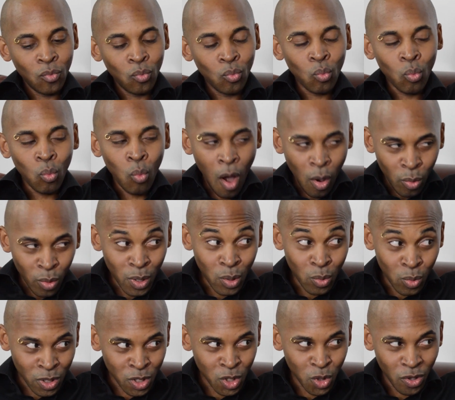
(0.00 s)
while we
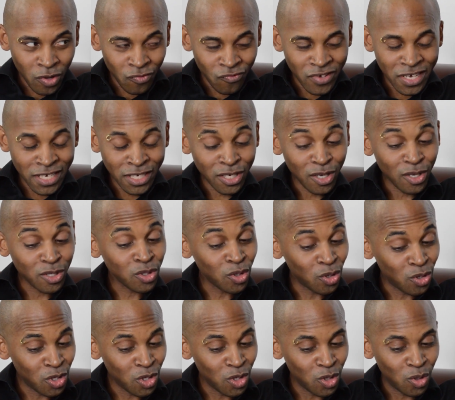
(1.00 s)
was doing research
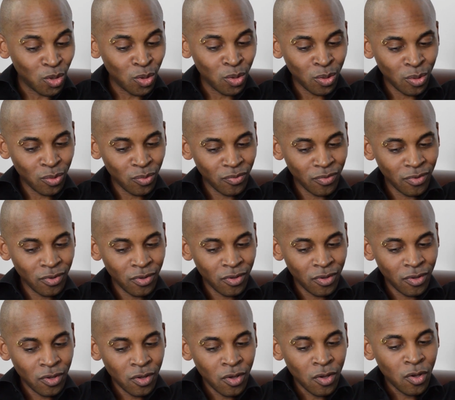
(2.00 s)
on you,
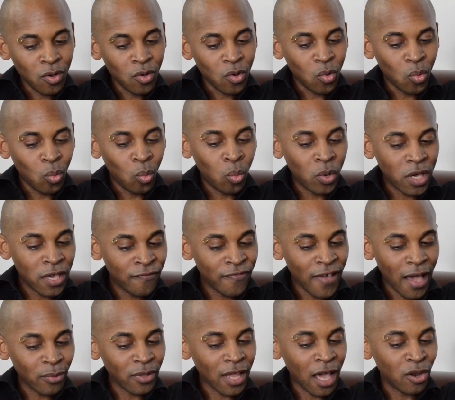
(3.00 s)
we
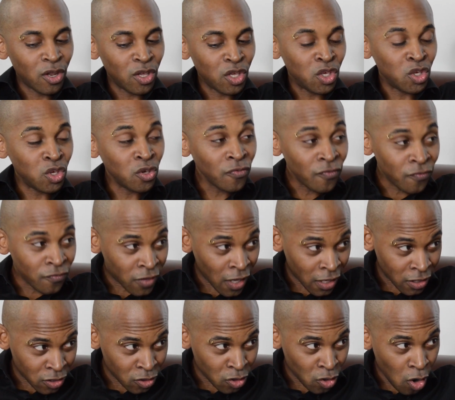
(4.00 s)
found out that you've
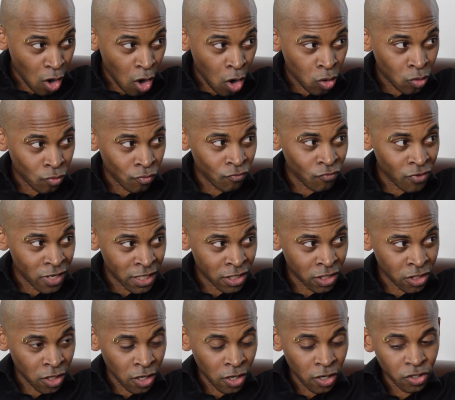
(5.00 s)
done your own
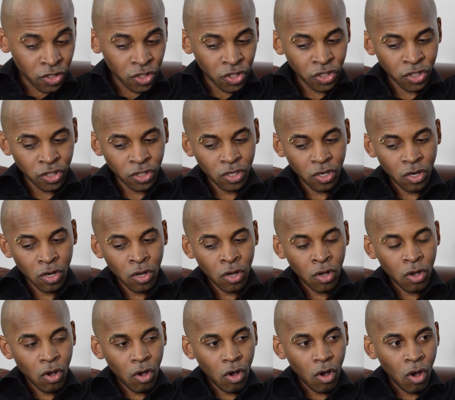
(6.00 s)
research
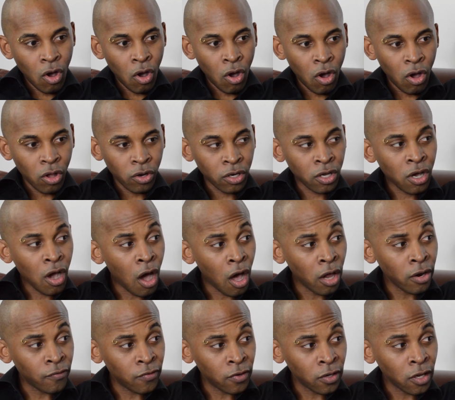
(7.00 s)
on
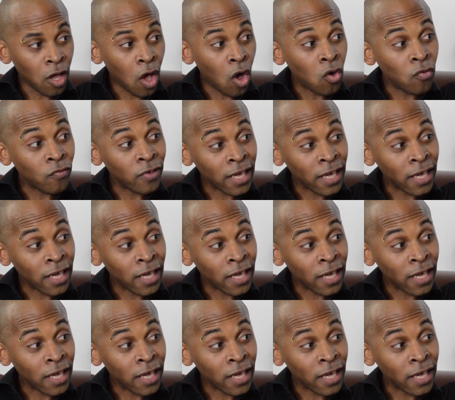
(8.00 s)
Carnival over